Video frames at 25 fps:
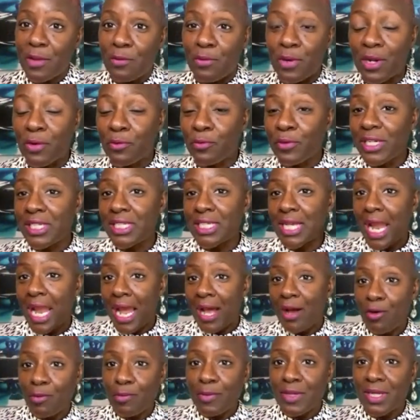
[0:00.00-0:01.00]
they want to reach
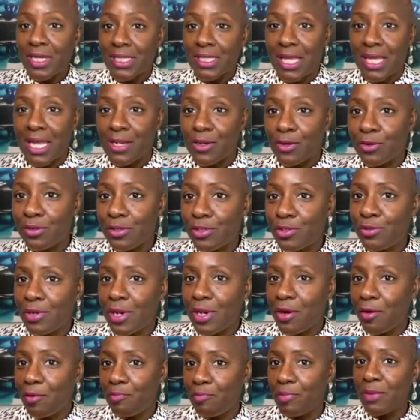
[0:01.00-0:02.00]
out, because I know that you
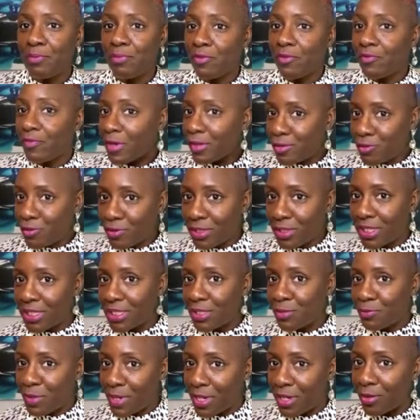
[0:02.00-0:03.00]
help people virtually
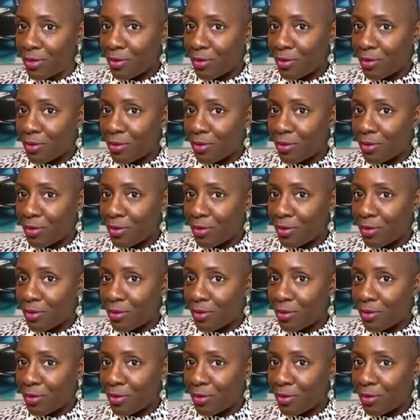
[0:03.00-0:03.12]
as well,